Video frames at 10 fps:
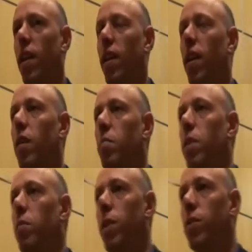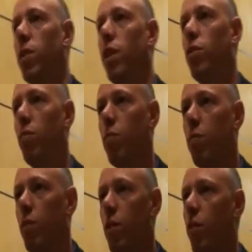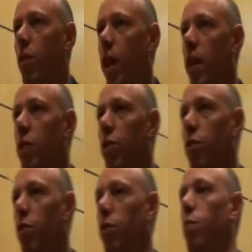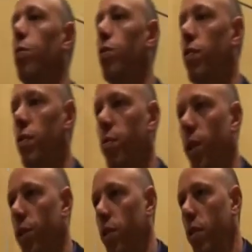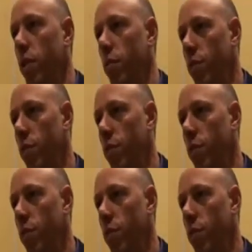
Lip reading: Yeah, I mean, the presentation was looking at two groups of depressed